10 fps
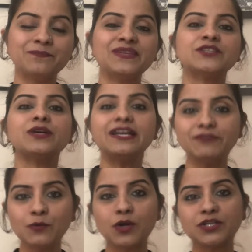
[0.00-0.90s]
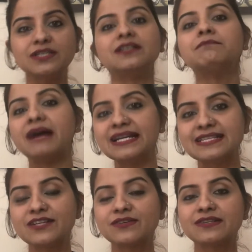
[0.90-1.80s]
So if you want to learn my
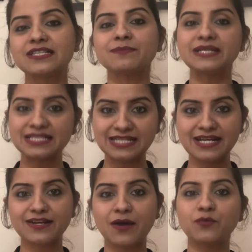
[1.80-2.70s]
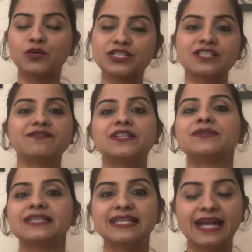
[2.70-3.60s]
secret recipe, stay around, watch this video
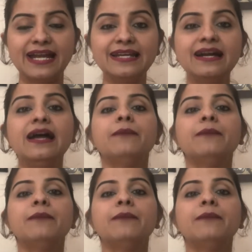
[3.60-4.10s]
till the end.